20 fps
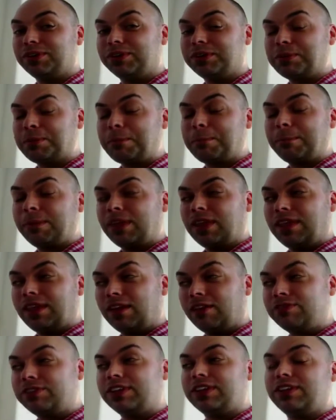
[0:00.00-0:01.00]
but
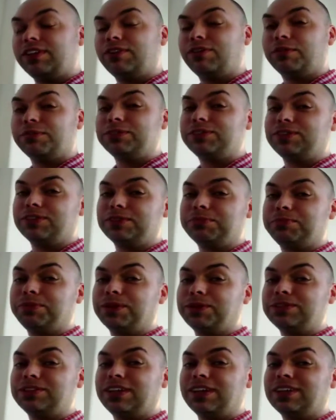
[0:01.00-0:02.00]
often in open source
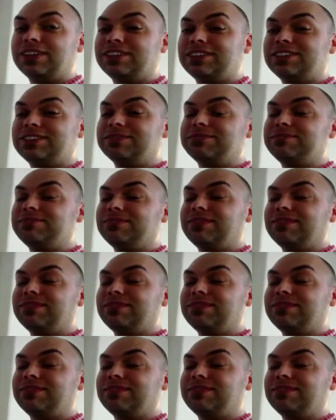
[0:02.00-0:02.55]
projects